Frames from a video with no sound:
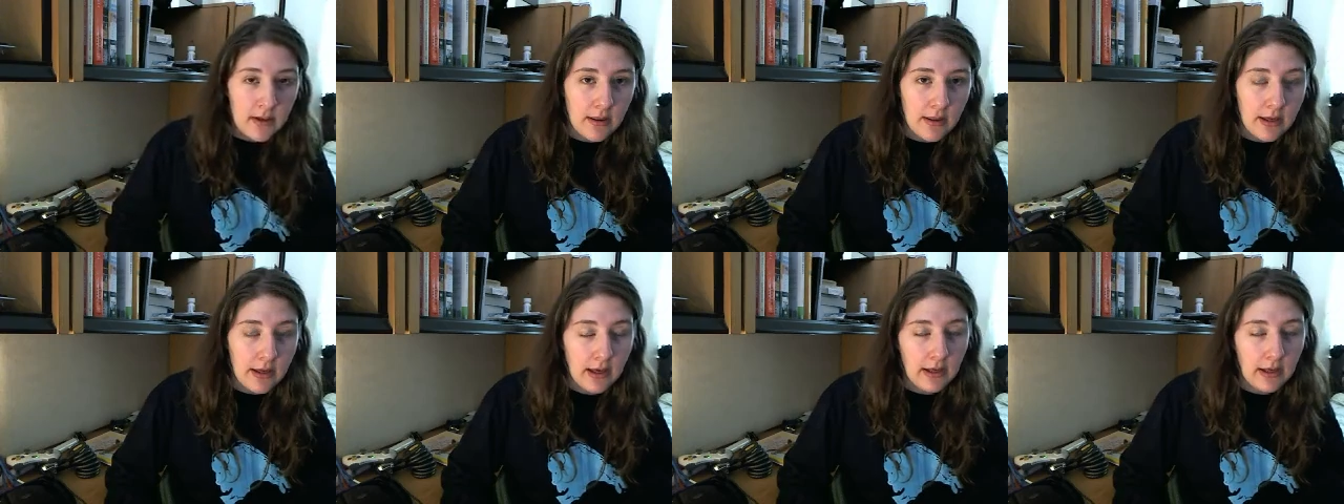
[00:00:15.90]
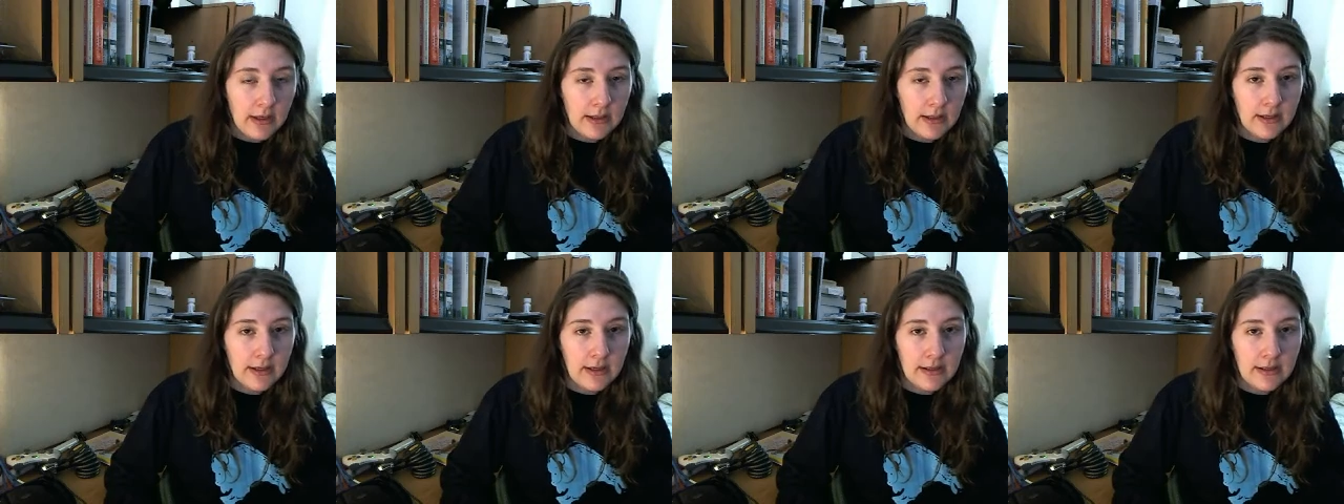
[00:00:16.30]
that I
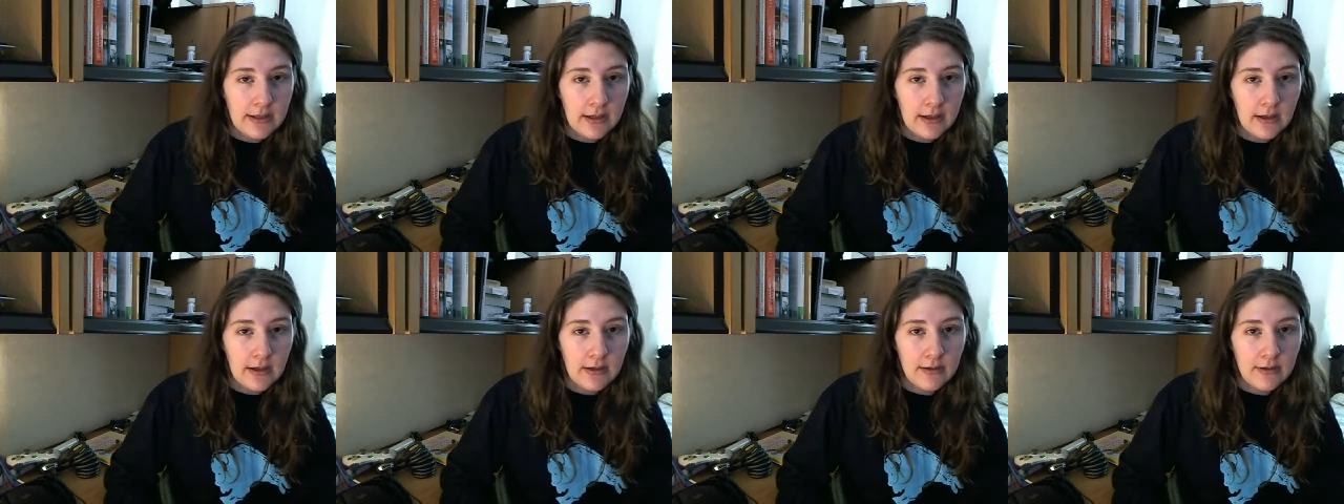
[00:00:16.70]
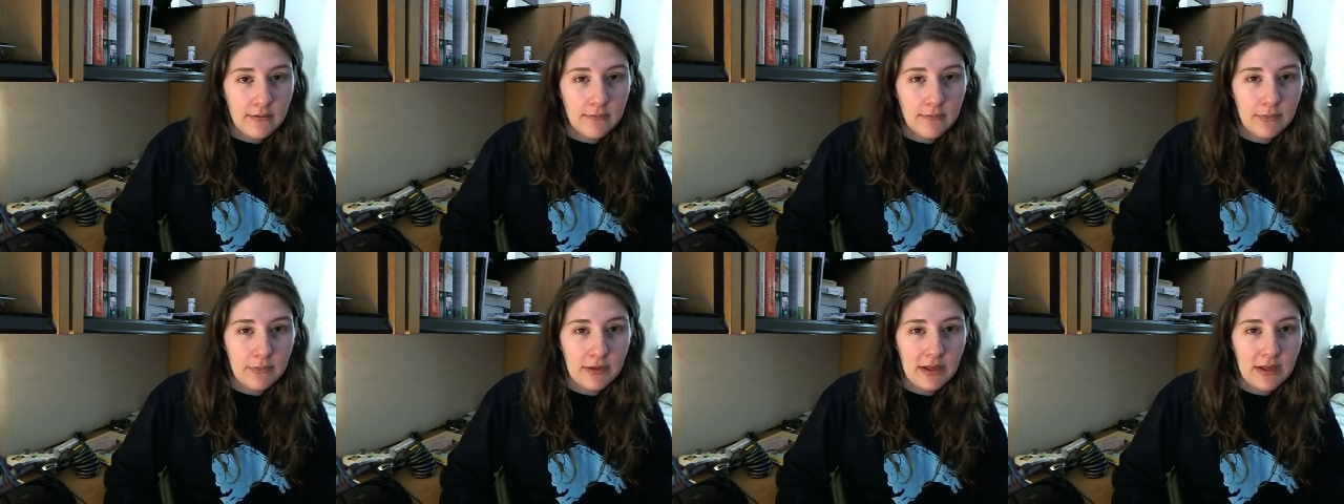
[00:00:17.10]
need to get
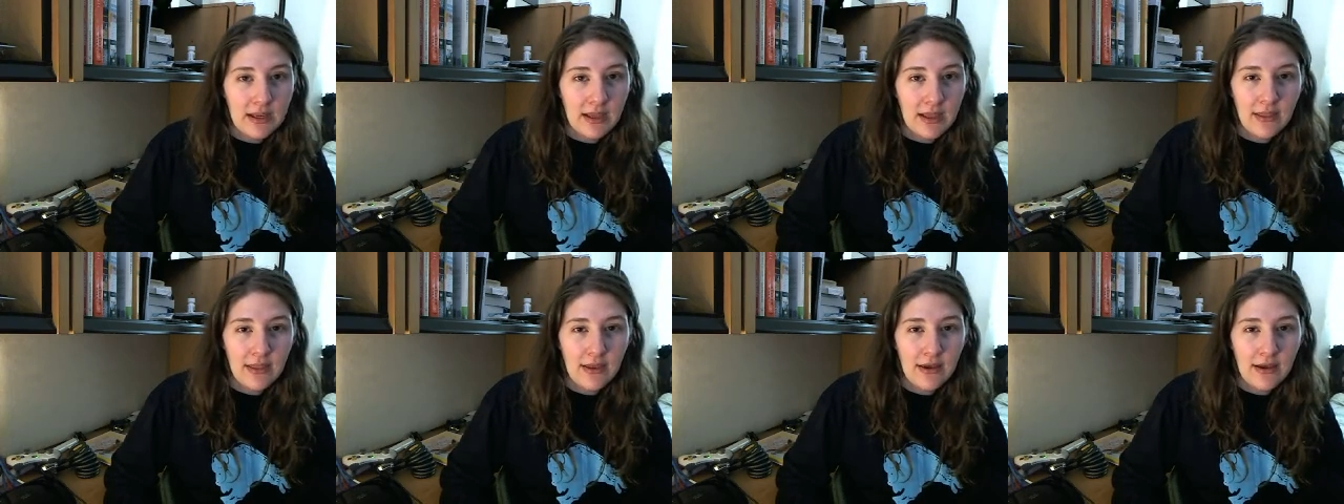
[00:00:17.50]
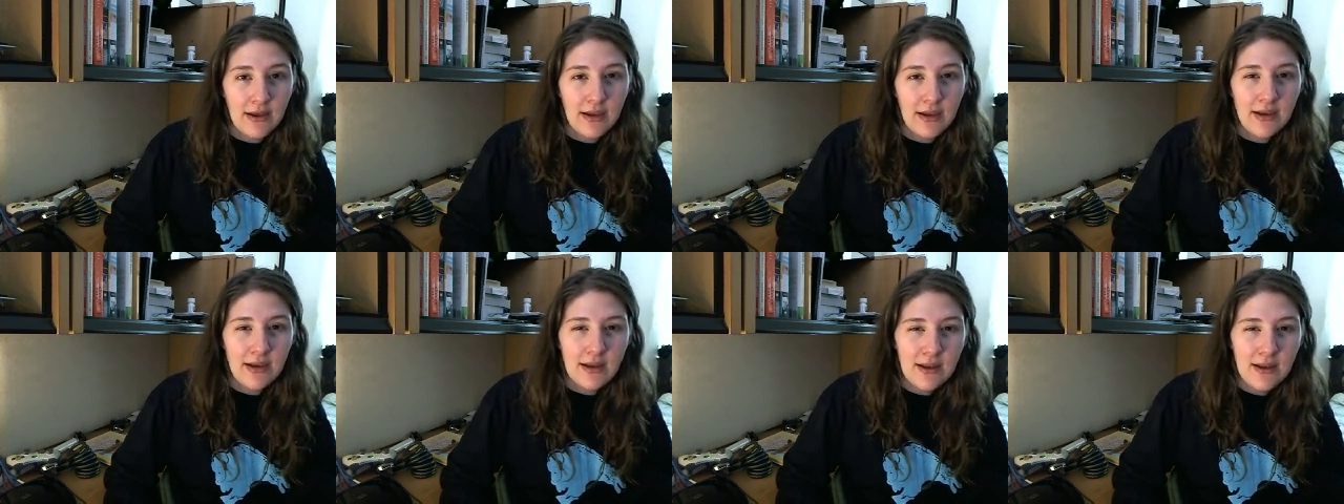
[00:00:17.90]
done, but I
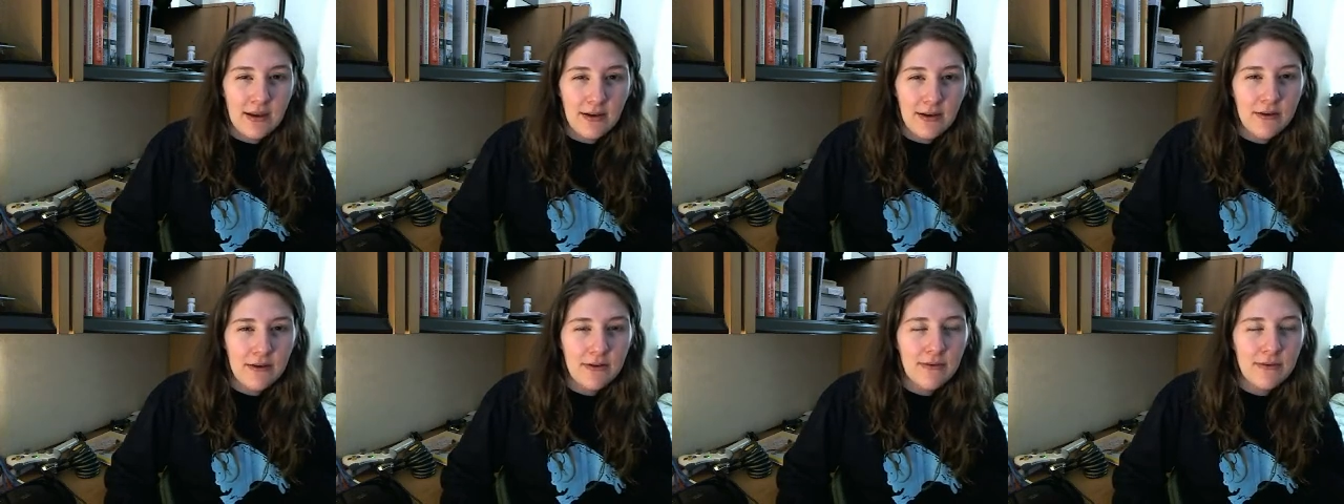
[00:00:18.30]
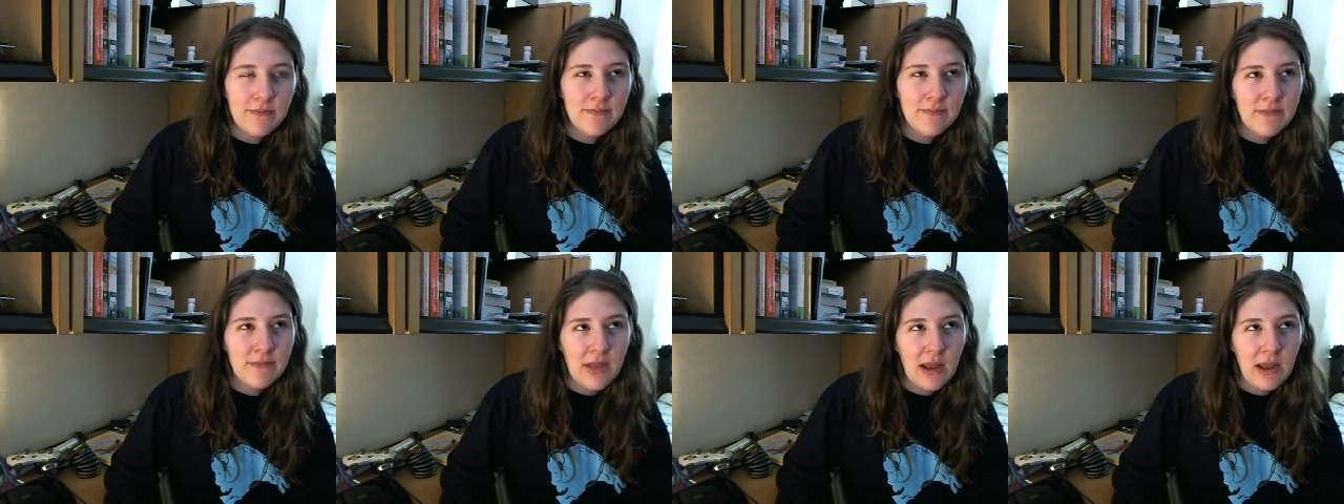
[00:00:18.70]
thought, you know,
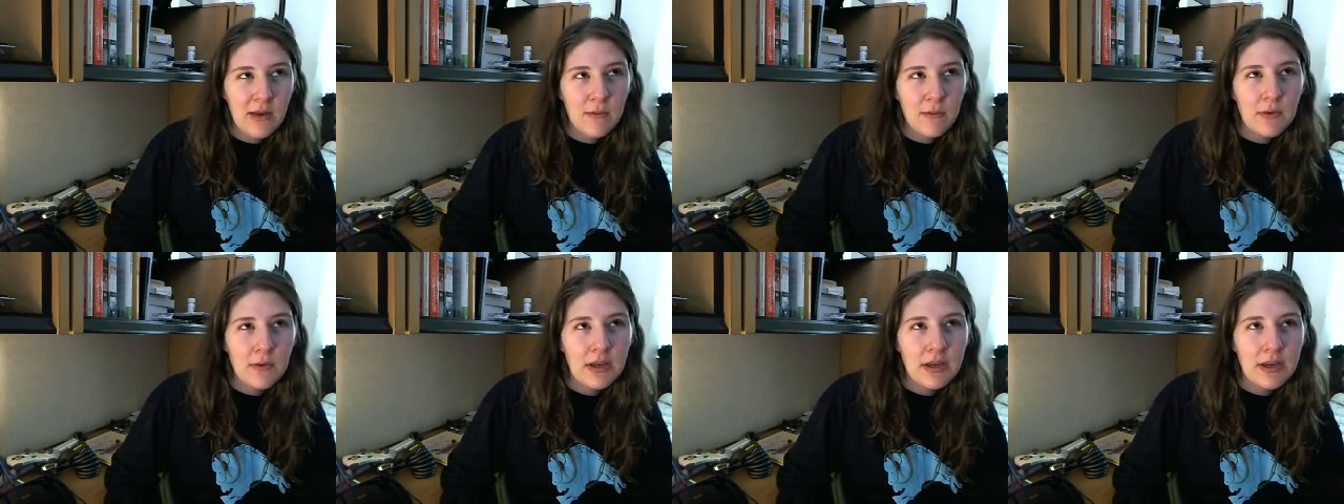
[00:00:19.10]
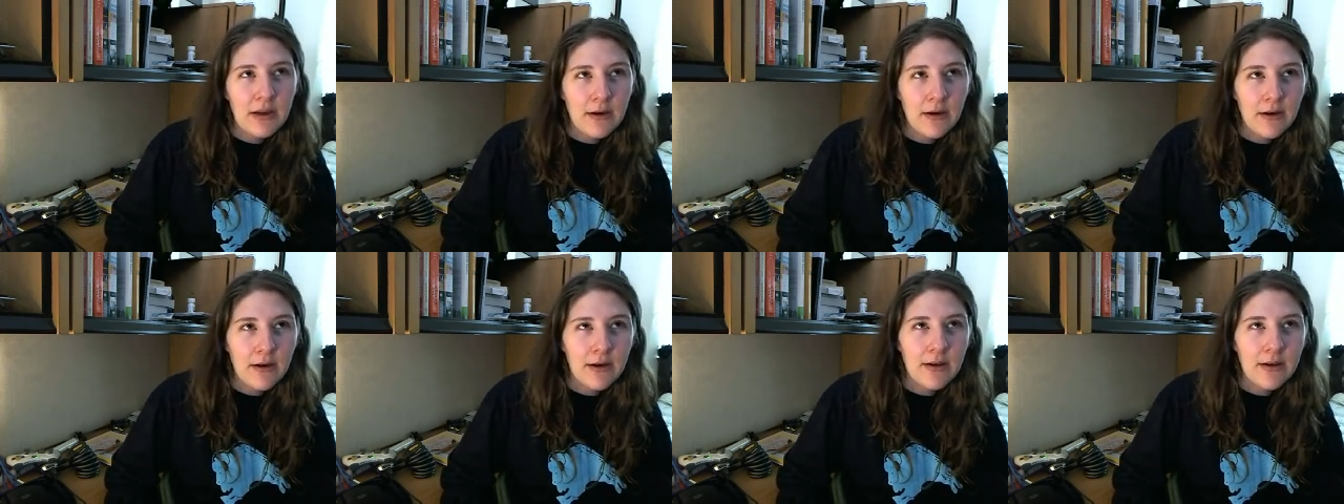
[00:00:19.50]
got a week
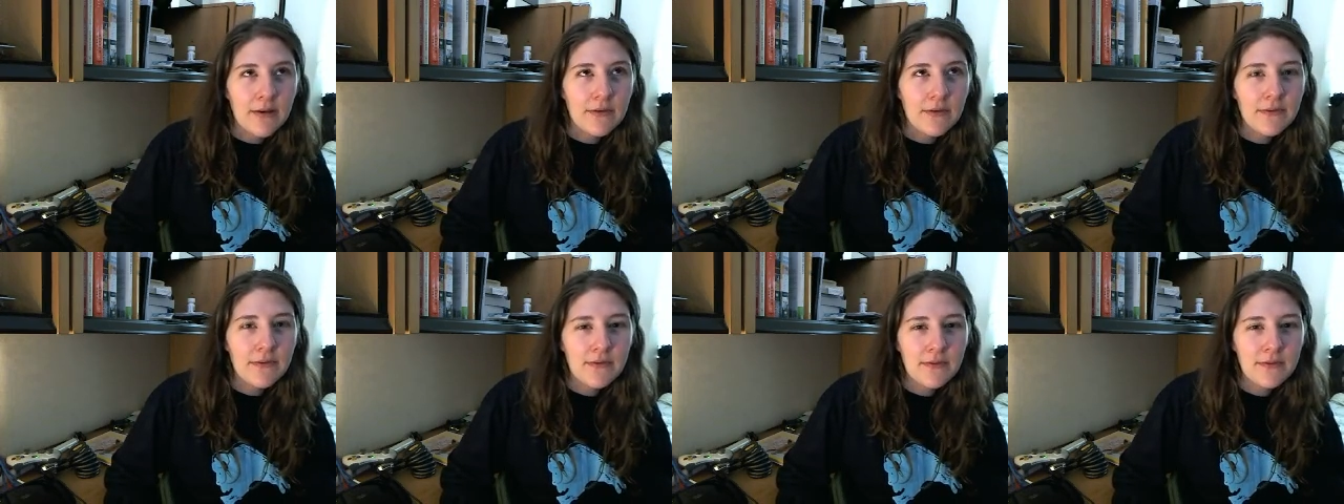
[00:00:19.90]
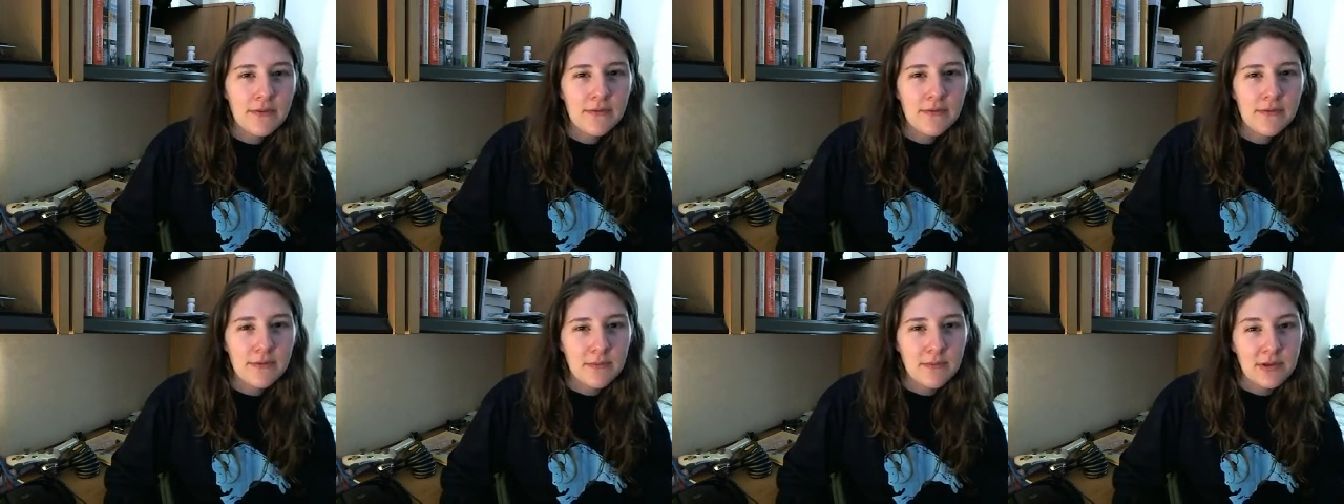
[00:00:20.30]
off
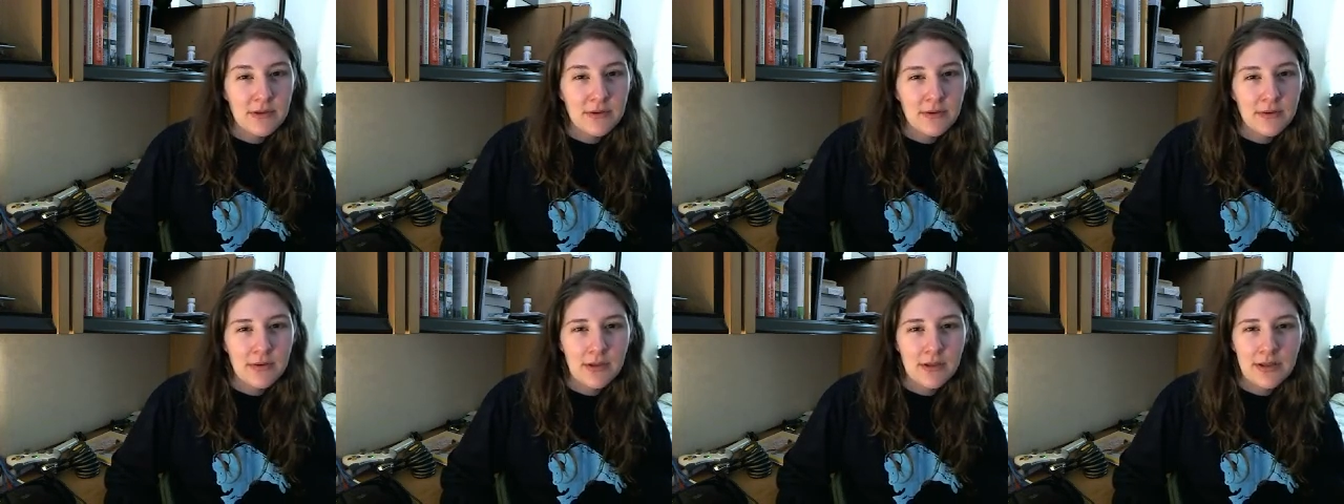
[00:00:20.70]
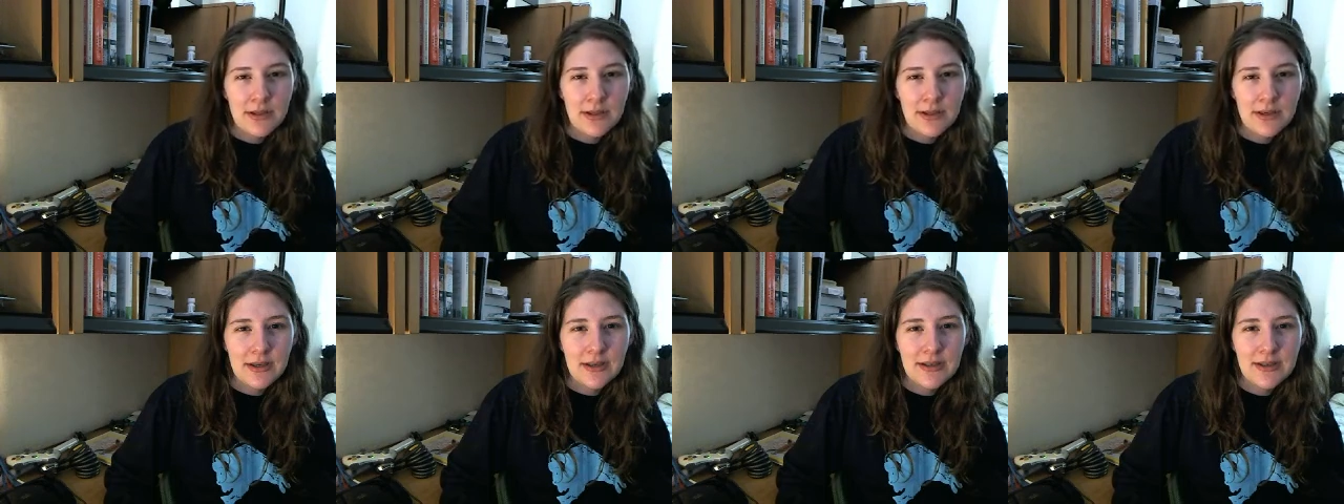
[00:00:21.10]
from school at
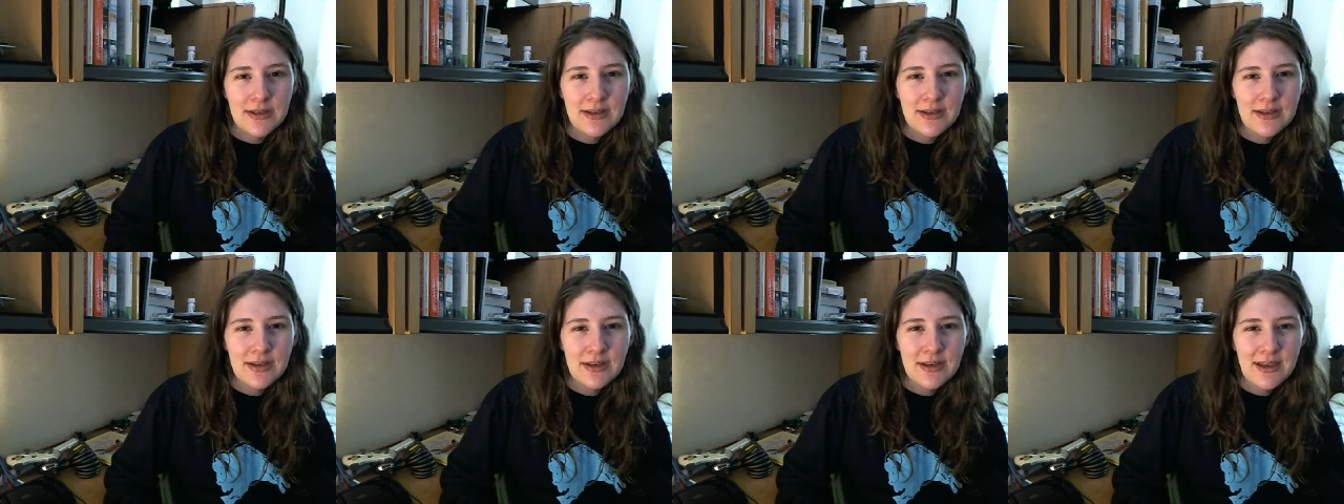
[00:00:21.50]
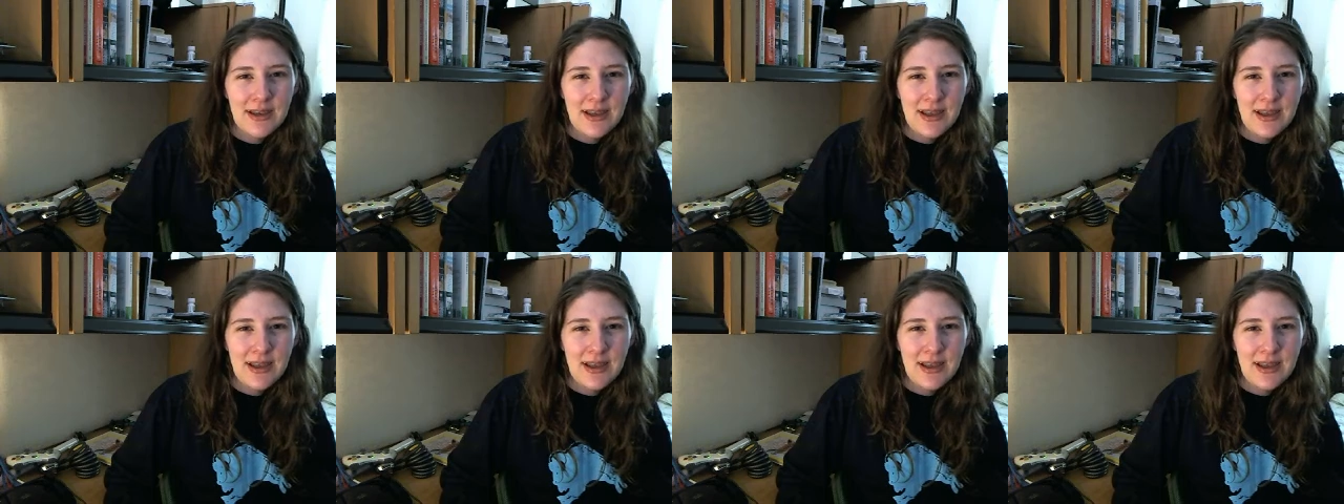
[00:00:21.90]
least.